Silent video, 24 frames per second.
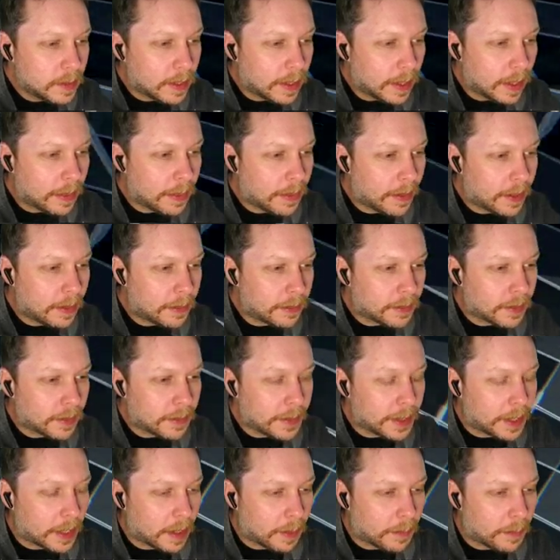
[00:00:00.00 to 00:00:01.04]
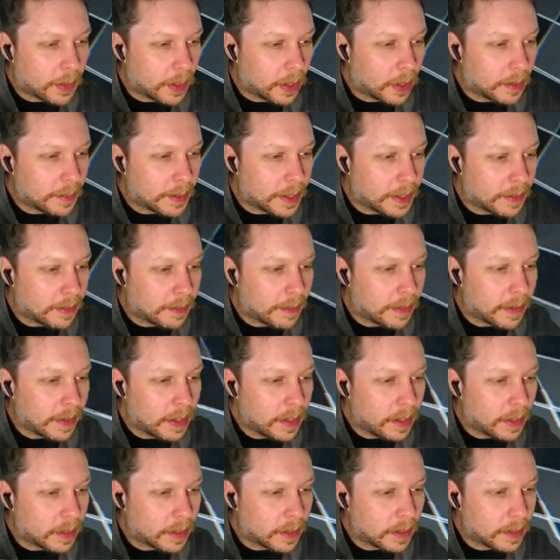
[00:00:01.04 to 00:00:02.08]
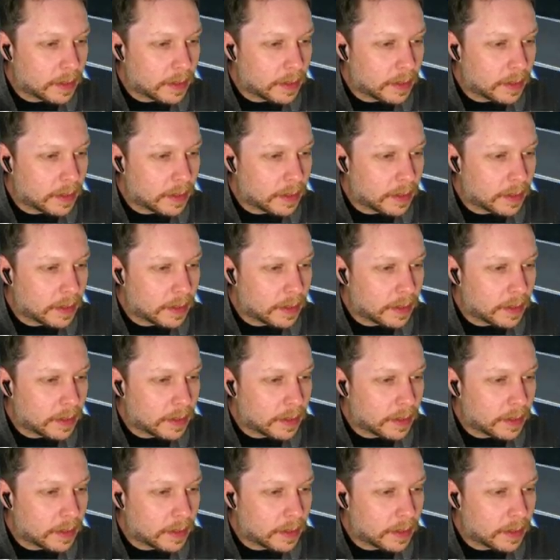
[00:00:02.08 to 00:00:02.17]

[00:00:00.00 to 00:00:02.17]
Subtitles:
I thought it was gonna be like a permanent thing.